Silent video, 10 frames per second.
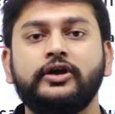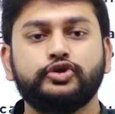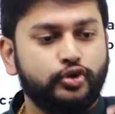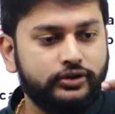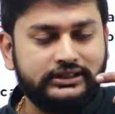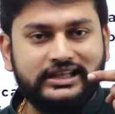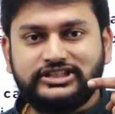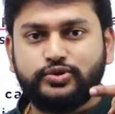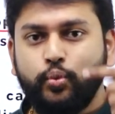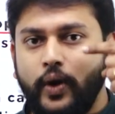So
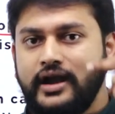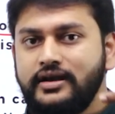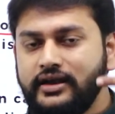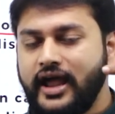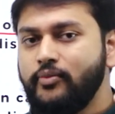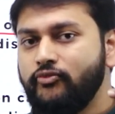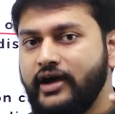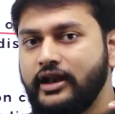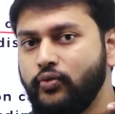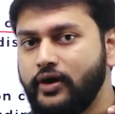this one time
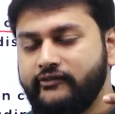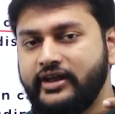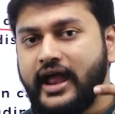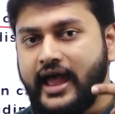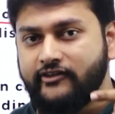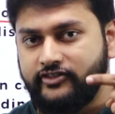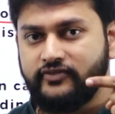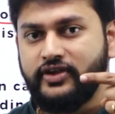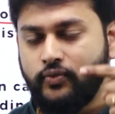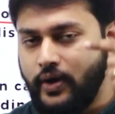value, whatever I have
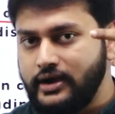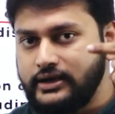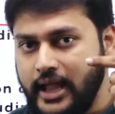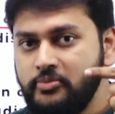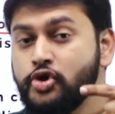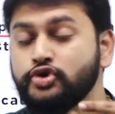Ravi one time,